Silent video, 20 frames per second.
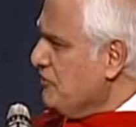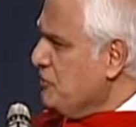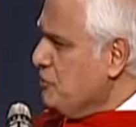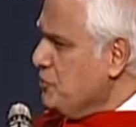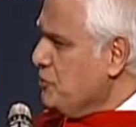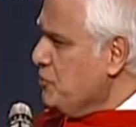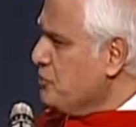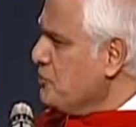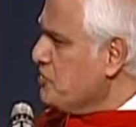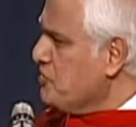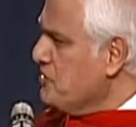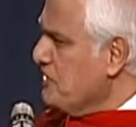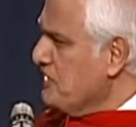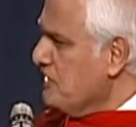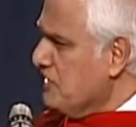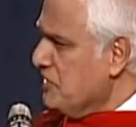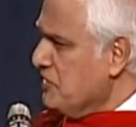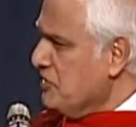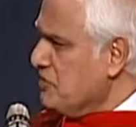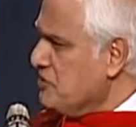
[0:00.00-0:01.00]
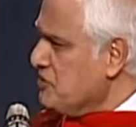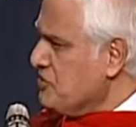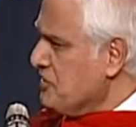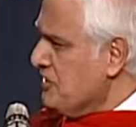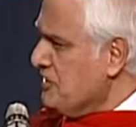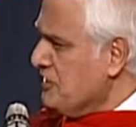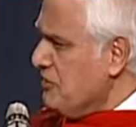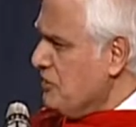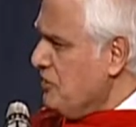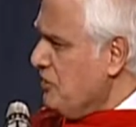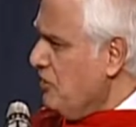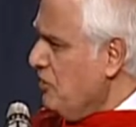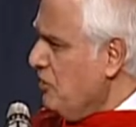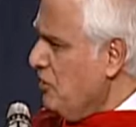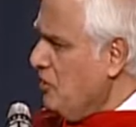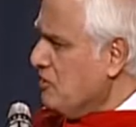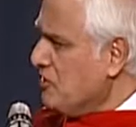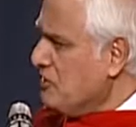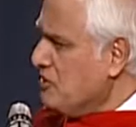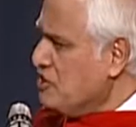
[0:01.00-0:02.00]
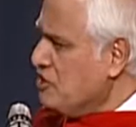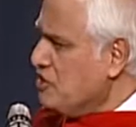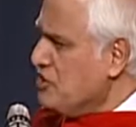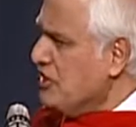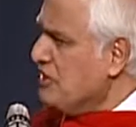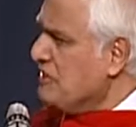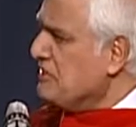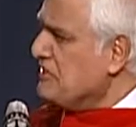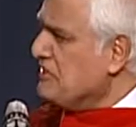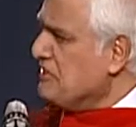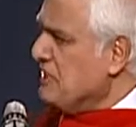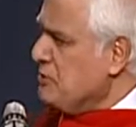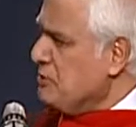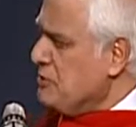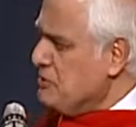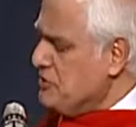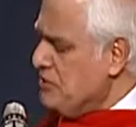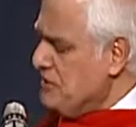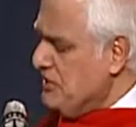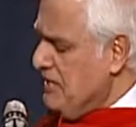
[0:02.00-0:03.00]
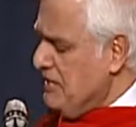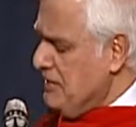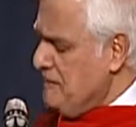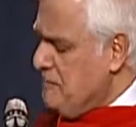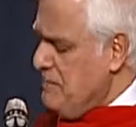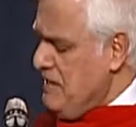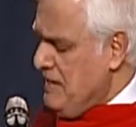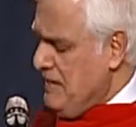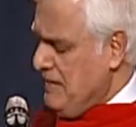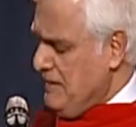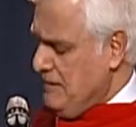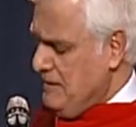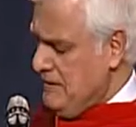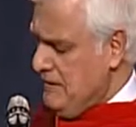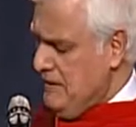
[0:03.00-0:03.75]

used needles and all the junk that was in that bag.